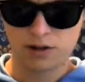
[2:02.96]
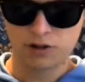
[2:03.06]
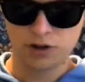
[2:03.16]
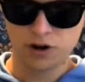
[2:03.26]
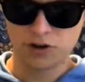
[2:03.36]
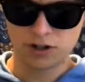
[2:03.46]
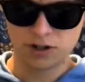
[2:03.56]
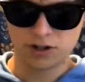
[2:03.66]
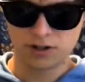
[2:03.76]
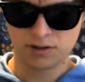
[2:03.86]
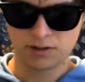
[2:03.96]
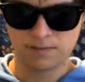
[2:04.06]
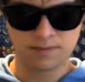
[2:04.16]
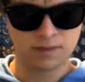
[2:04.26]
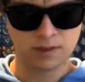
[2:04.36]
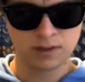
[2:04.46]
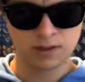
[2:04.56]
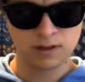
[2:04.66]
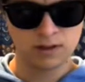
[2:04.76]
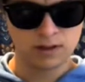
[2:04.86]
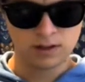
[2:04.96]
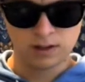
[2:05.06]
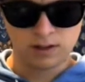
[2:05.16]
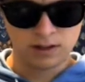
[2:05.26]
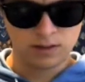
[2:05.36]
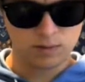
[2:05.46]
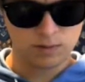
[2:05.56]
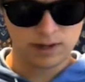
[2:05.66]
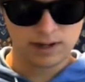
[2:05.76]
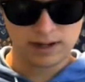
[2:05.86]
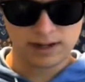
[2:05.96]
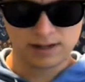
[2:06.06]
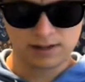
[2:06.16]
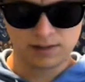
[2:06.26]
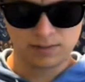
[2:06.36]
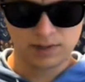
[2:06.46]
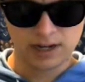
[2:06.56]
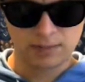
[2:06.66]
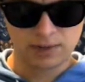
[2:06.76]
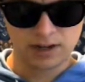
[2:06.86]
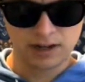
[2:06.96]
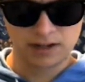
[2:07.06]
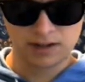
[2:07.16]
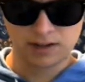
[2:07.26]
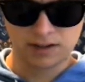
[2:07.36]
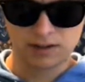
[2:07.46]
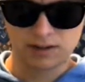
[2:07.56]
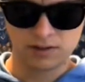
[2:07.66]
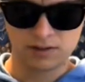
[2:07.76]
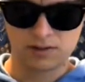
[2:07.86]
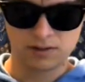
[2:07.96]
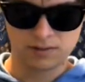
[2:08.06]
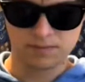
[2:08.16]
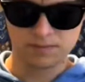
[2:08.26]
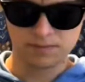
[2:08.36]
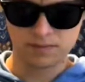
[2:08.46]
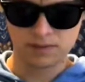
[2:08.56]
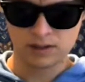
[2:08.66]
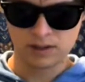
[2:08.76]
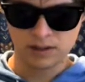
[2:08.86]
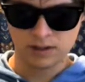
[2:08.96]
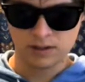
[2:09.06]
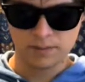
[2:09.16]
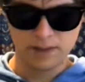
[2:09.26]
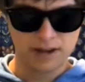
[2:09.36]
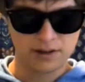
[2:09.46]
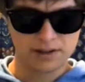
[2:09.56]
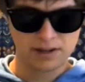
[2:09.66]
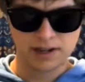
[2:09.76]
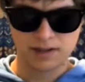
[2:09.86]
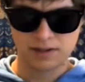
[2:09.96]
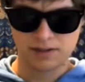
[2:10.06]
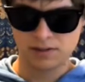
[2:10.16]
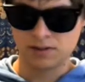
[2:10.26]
charging, as well as some temp settings and battery settings.